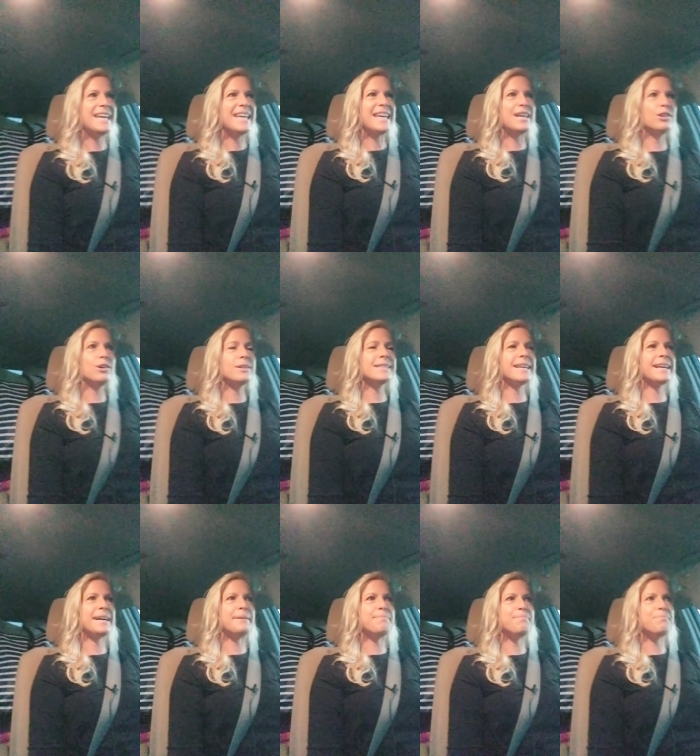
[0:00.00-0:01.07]
it looks like
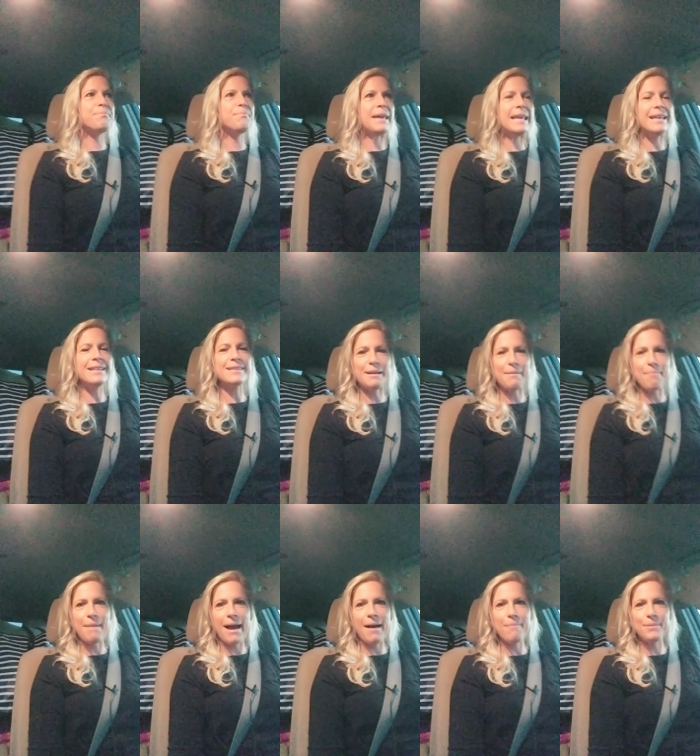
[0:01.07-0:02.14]
a pings on a
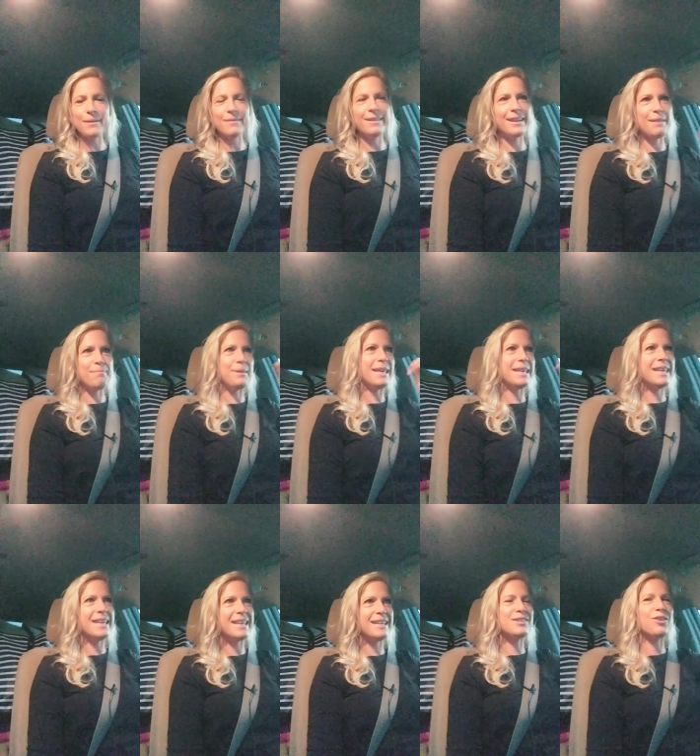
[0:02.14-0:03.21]
map, and I'm
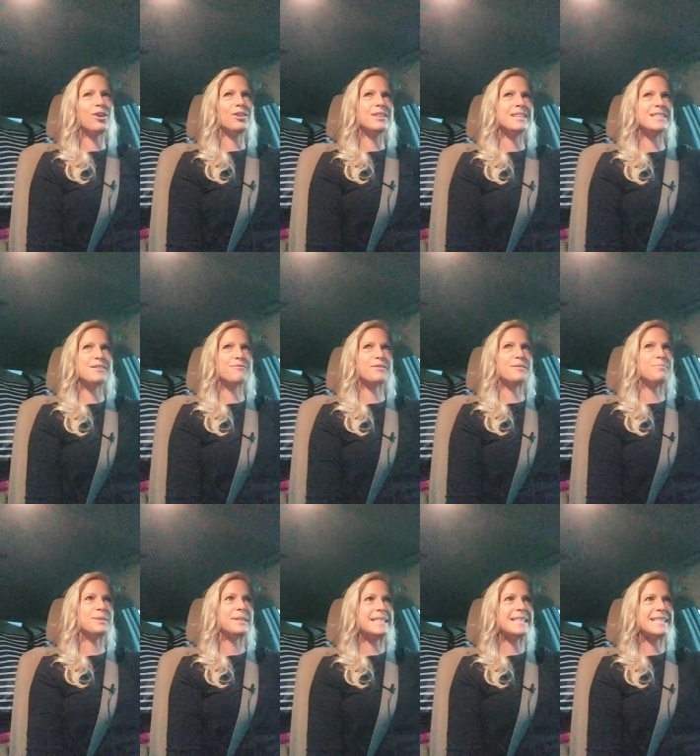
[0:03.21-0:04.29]
pinging into all these different
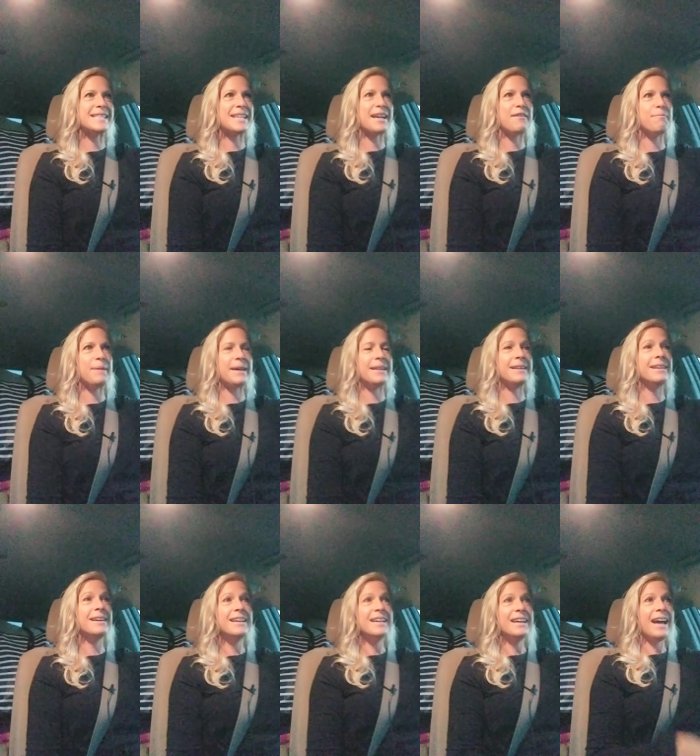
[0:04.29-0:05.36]
places that I've
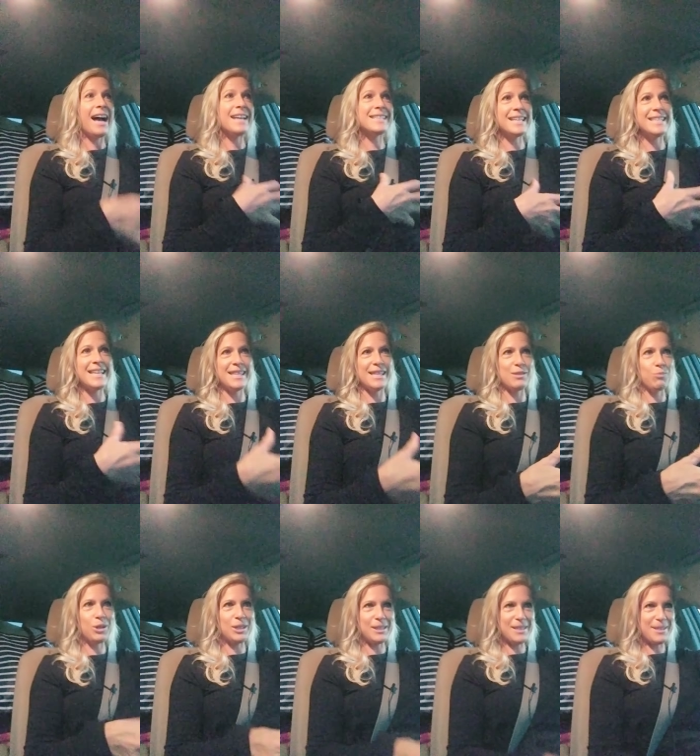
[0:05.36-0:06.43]
been as I say these
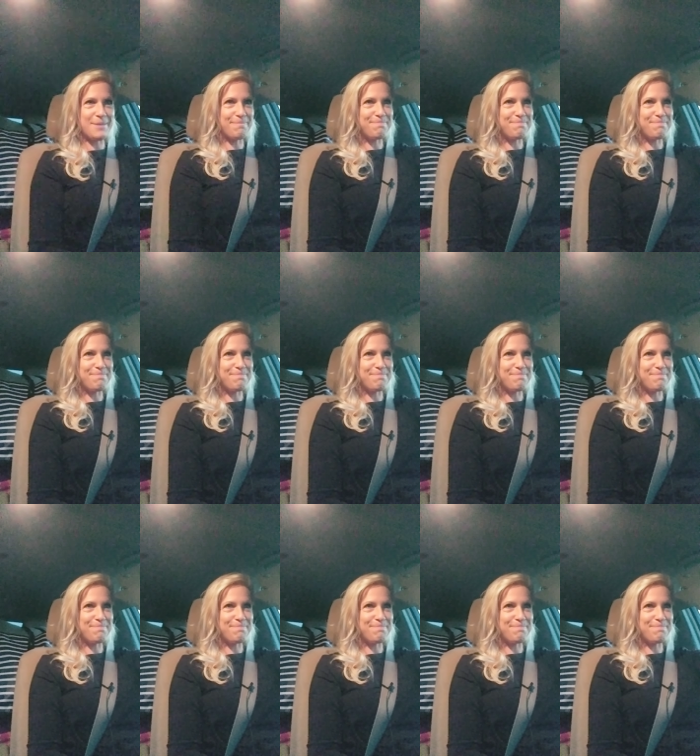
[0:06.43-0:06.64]
words.